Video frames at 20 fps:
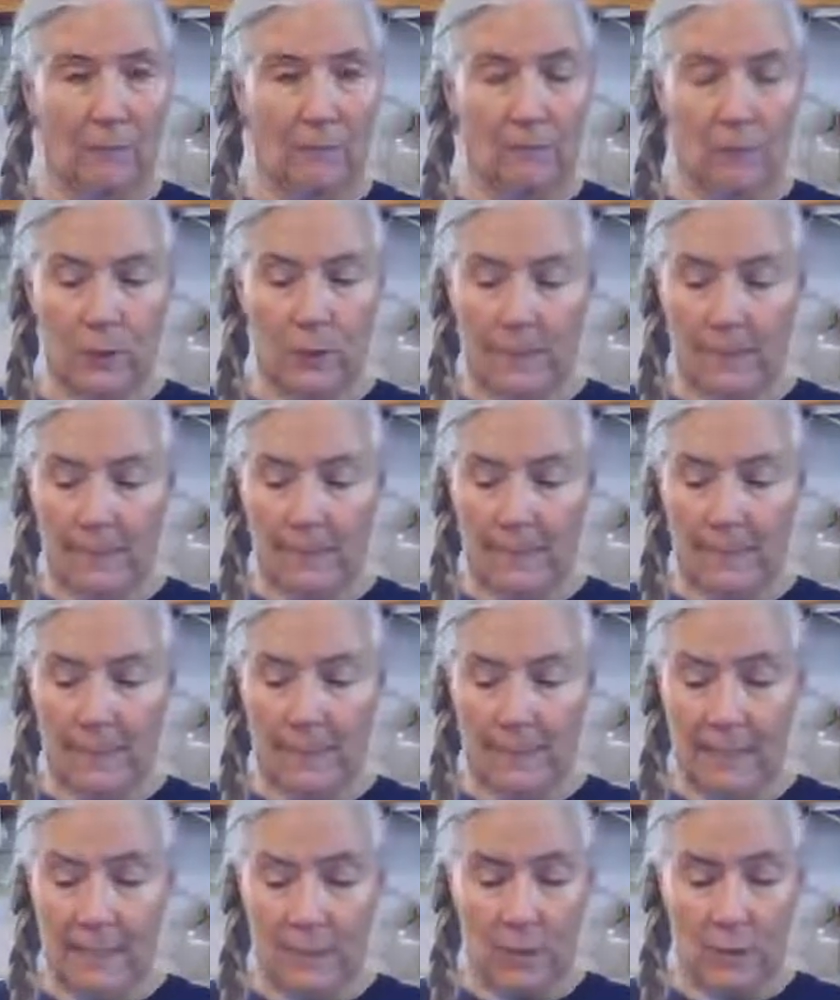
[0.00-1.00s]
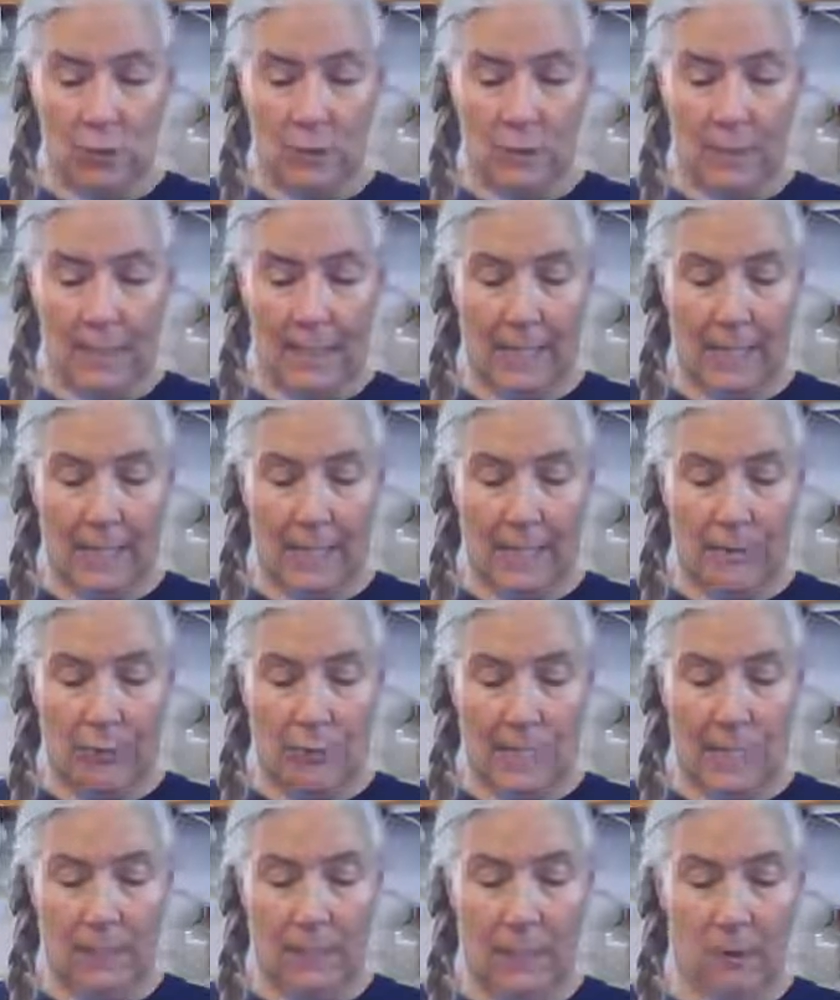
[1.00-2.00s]
For 16 years, I had done
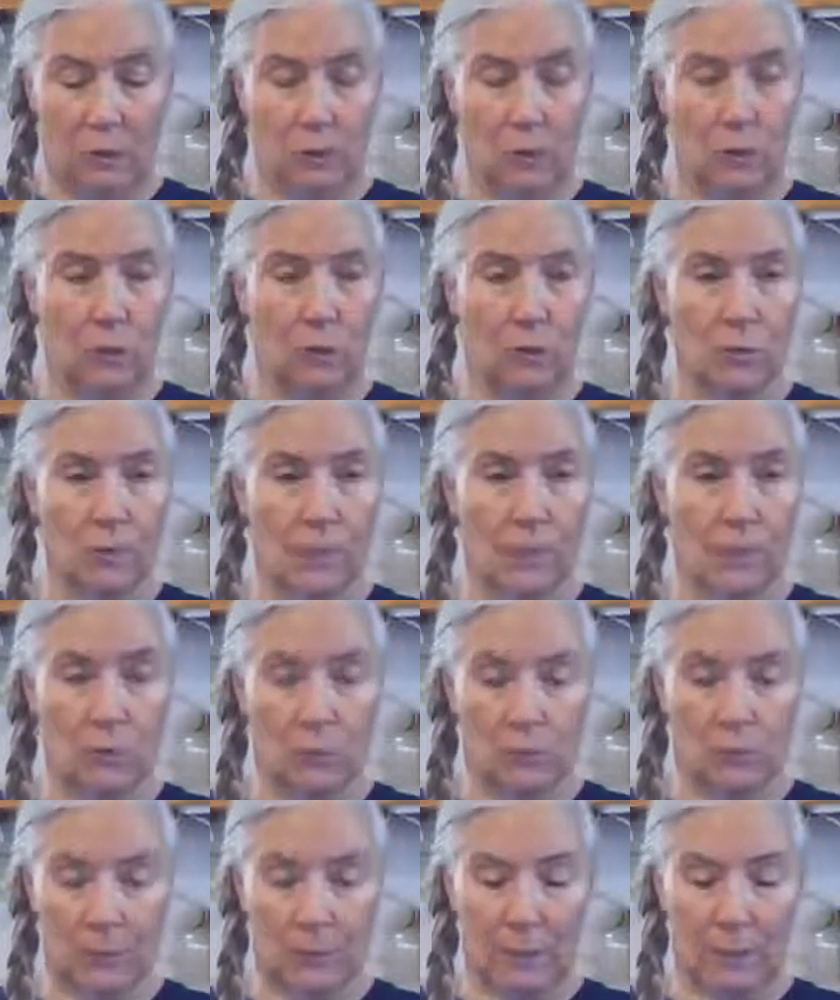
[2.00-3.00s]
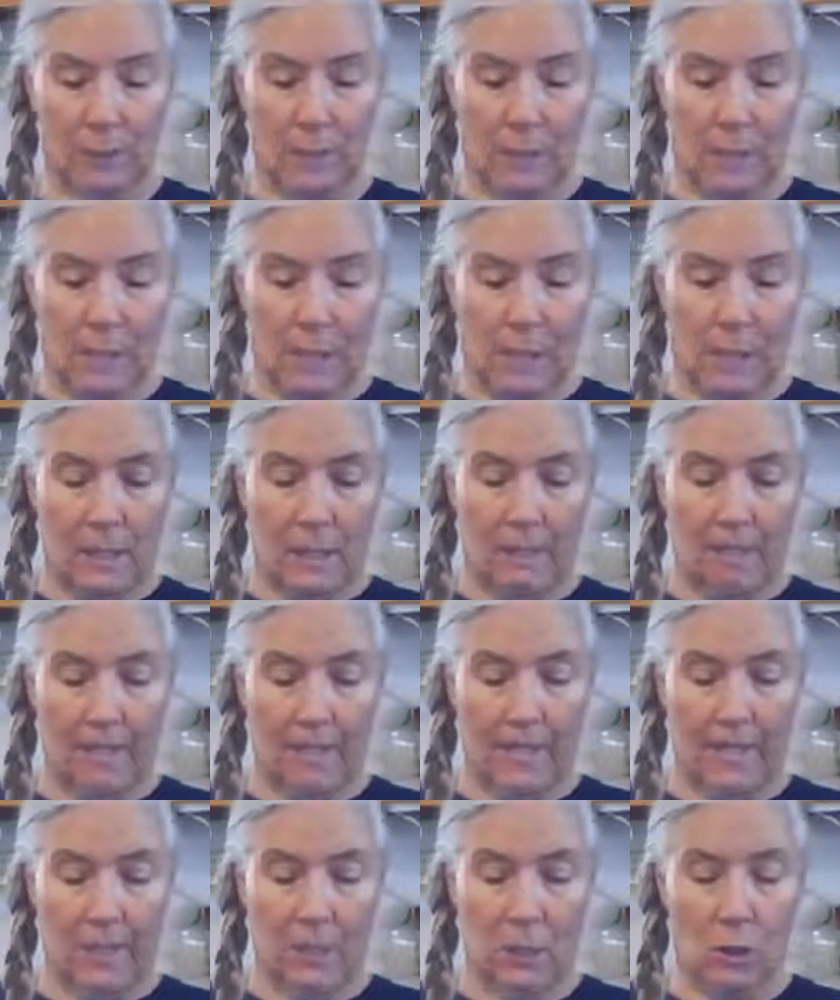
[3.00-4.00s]
radio shows out of
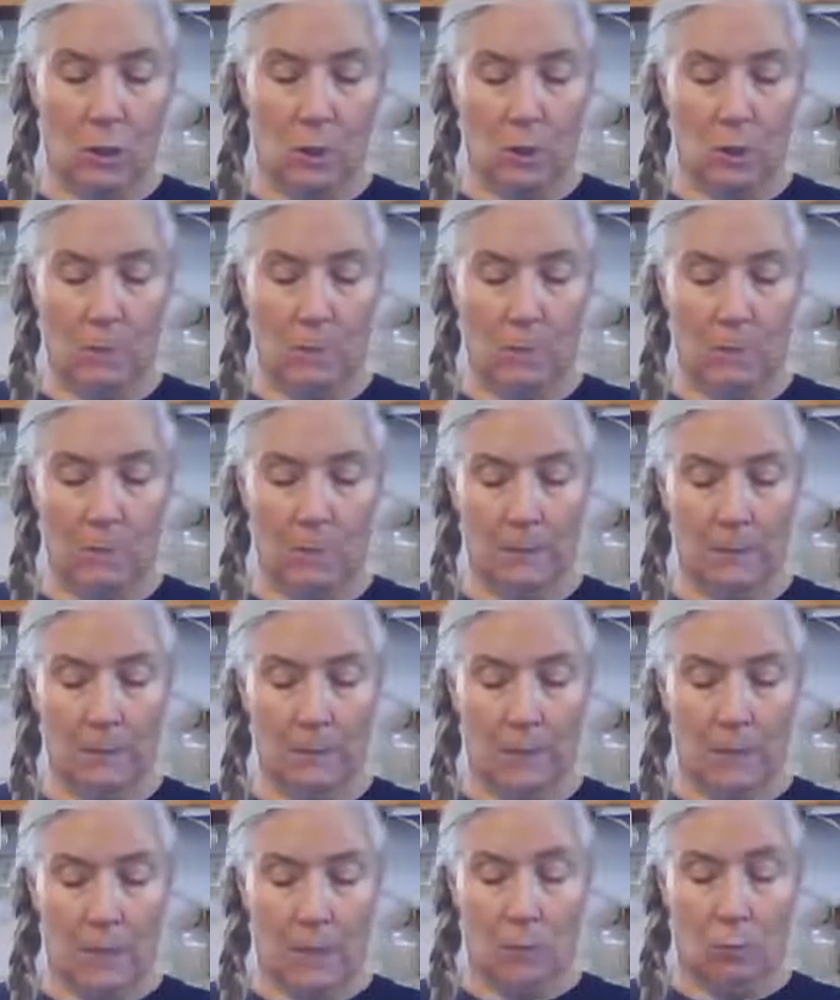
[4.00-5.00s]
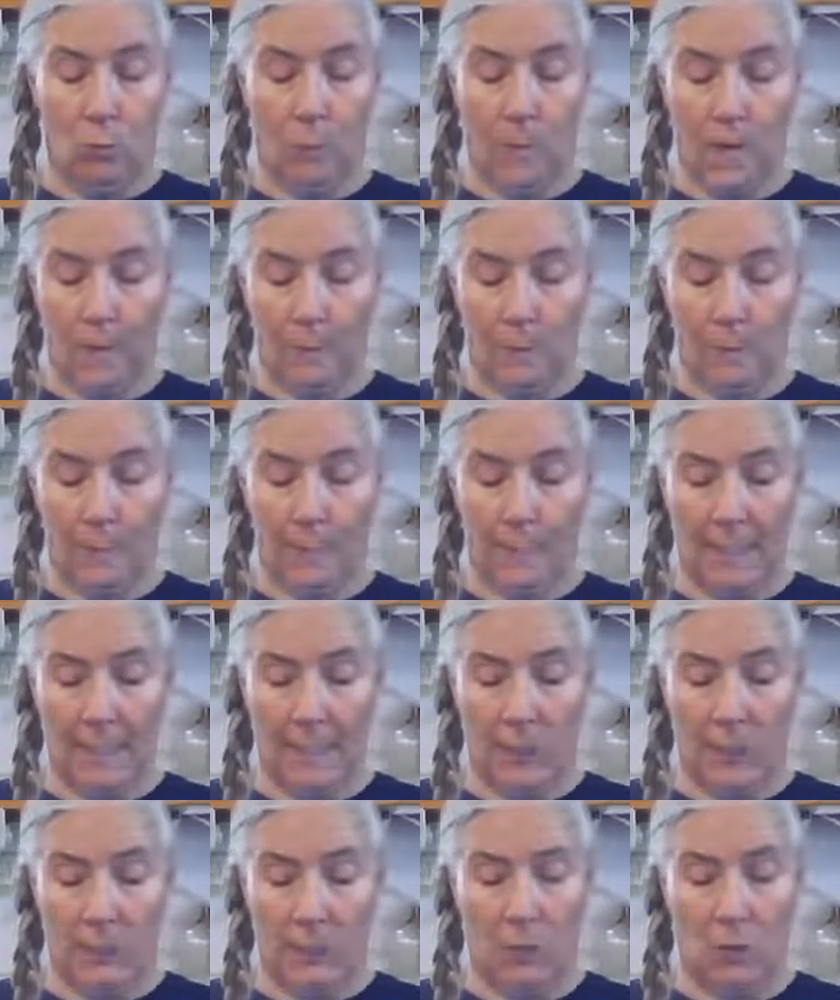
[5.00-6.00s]
that home. When I was a
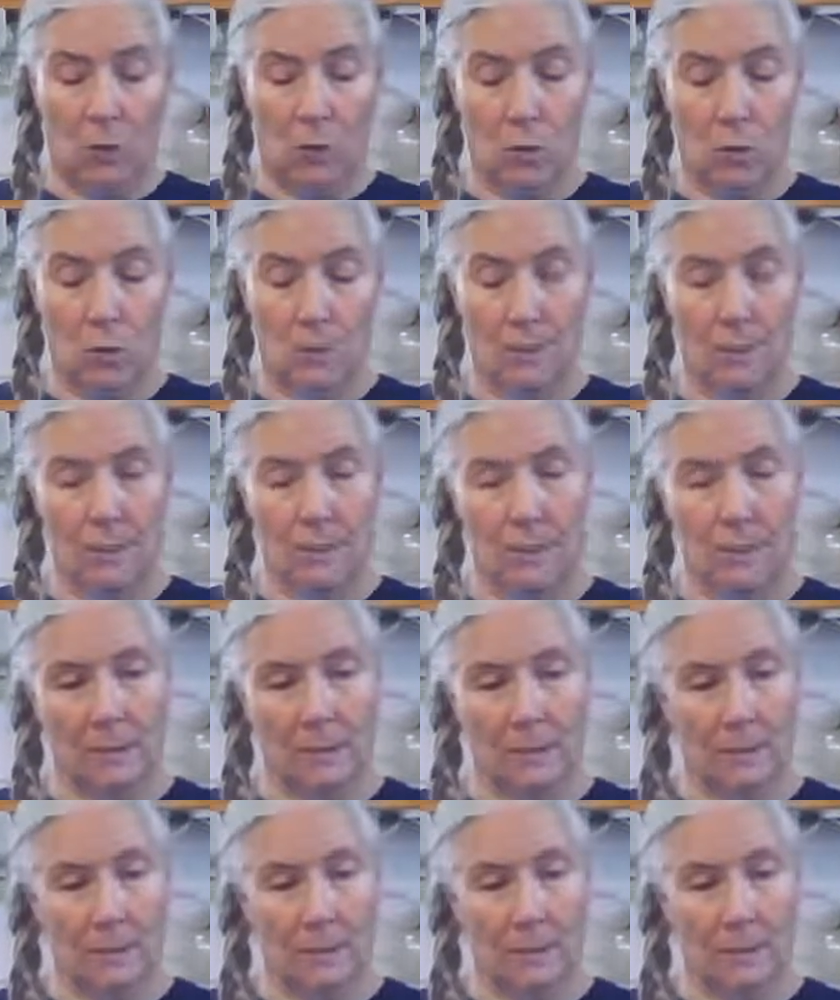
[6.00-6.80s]
local host,